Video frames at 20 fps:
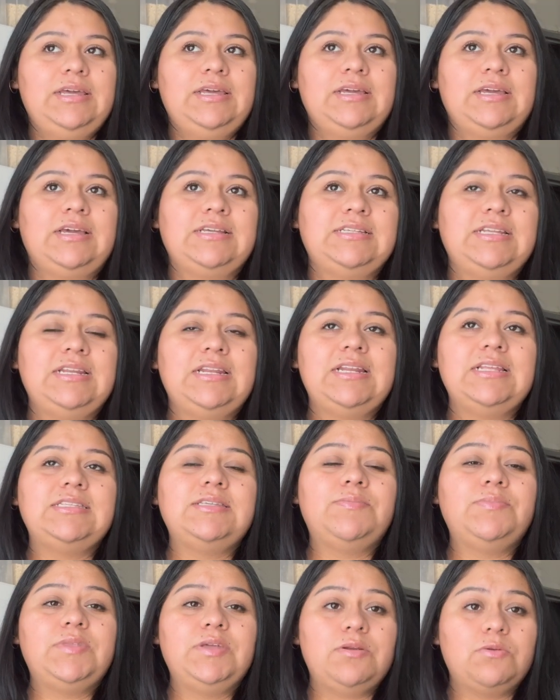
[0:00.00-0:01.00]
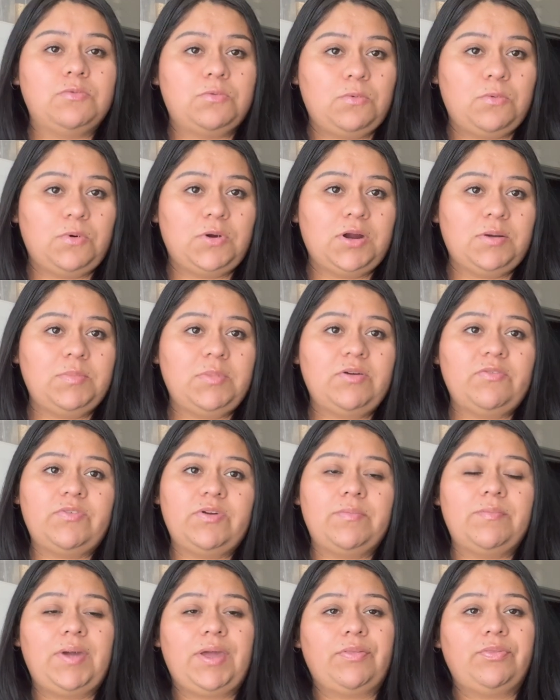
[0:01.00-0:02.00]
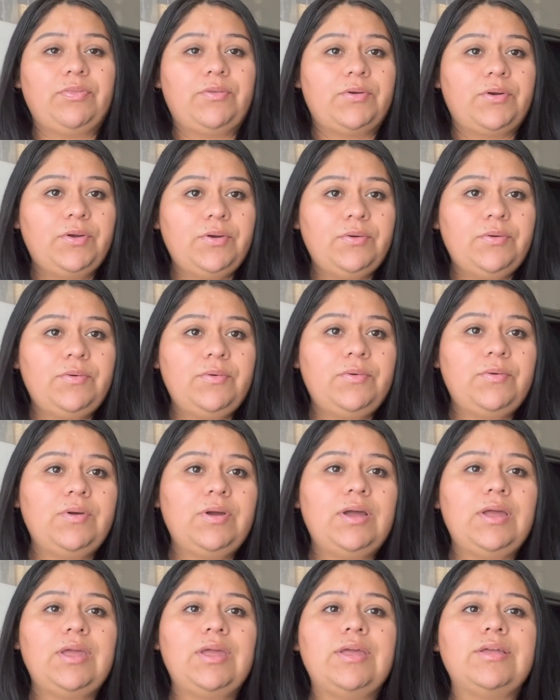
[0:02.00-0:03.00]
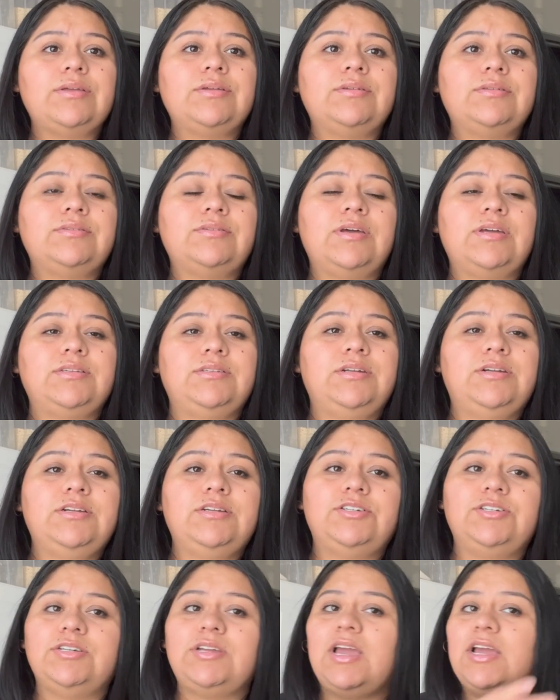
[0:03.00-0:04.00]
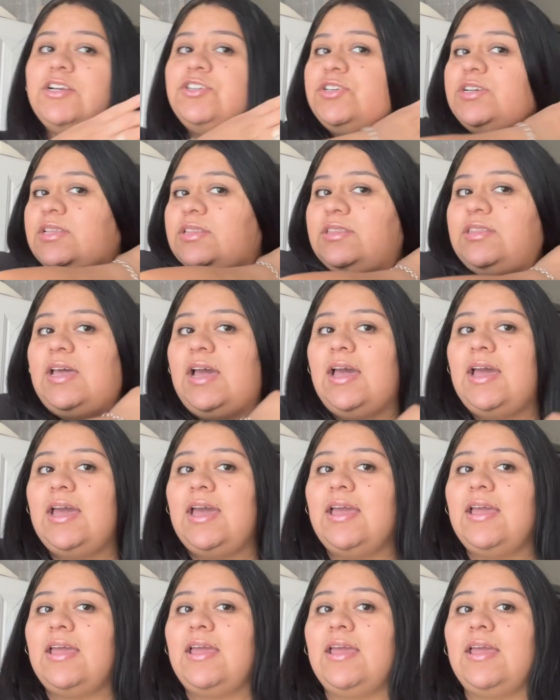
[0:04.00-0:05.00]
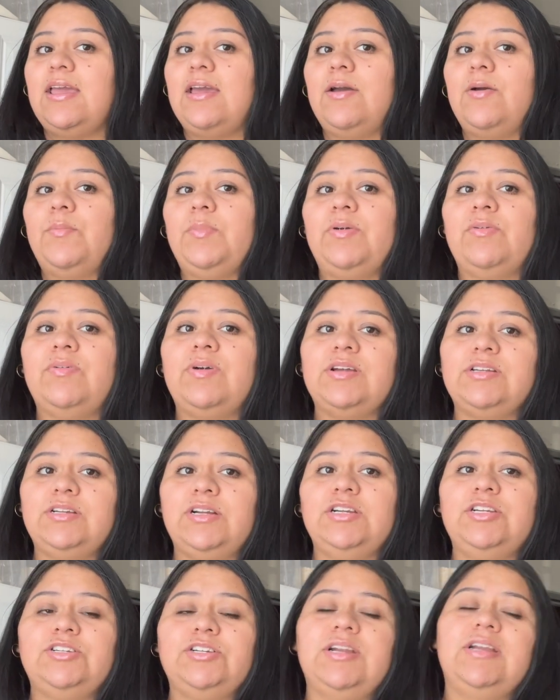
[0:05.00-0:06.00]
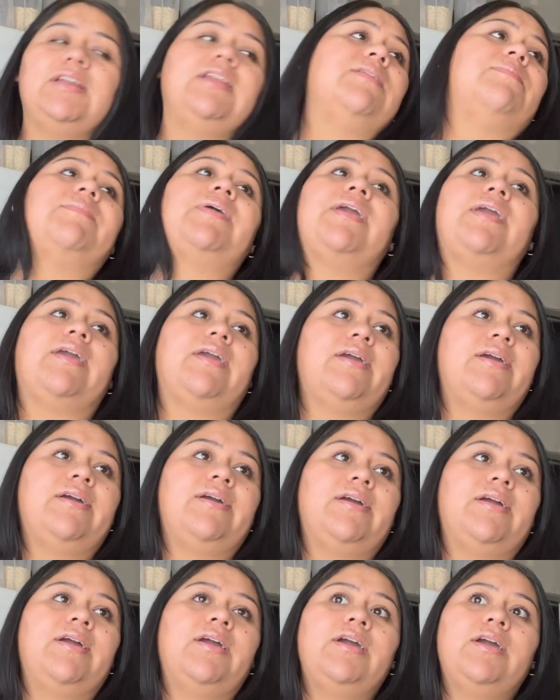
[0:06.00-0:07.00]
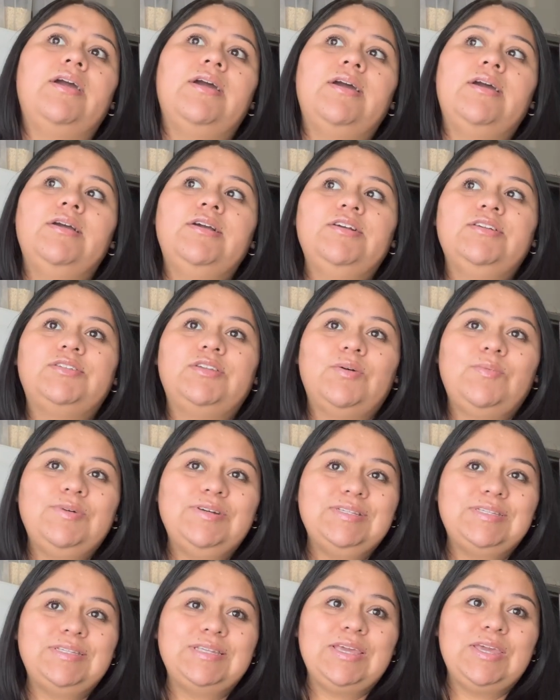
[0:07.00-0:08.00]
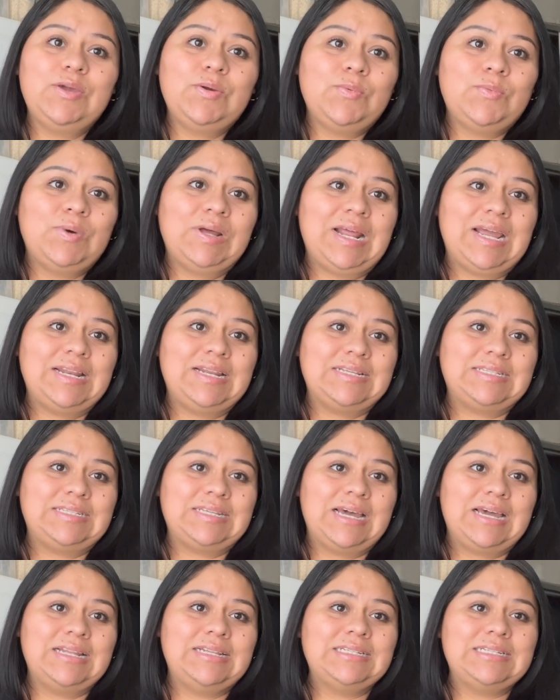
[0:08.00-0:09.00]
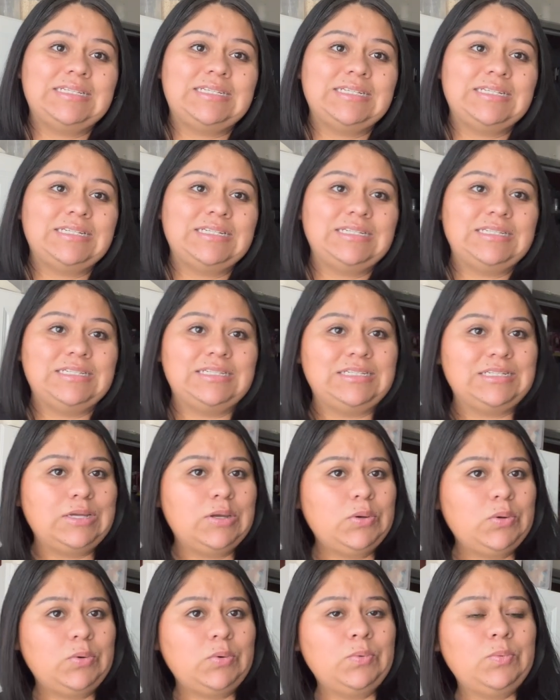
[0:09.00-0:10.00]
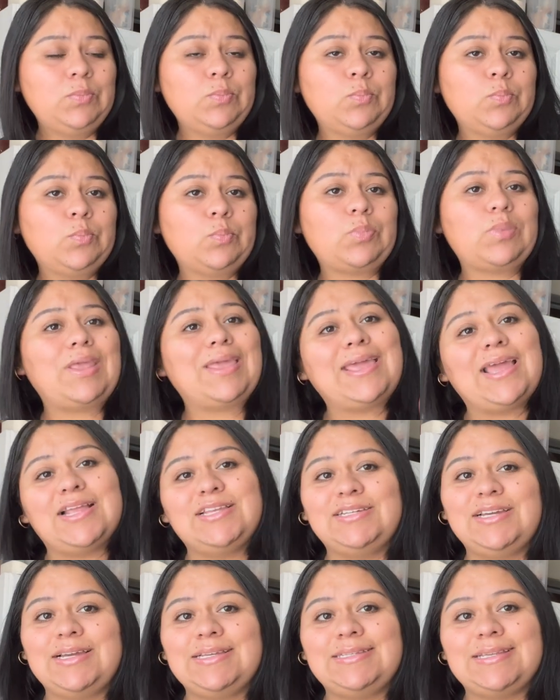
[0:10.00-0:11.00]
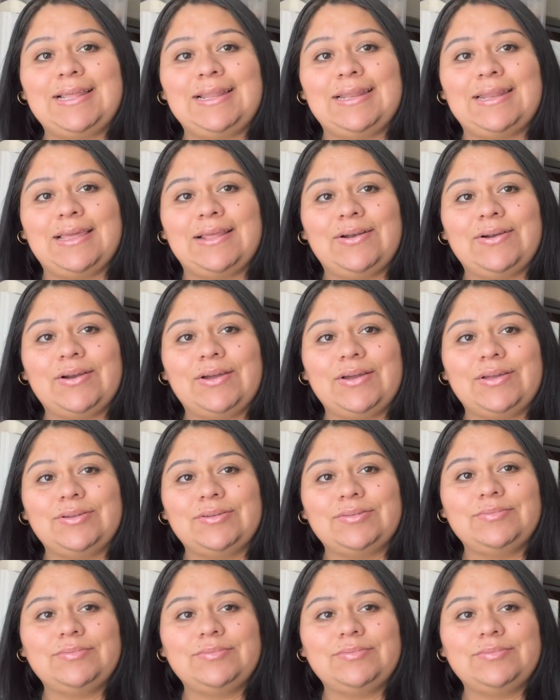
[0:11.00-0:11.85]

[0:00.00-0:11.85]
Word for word: because I needed something warm for my throat so I started drink I drink that before I started straightening my hair so we'll see what I decide to do catch you guys later on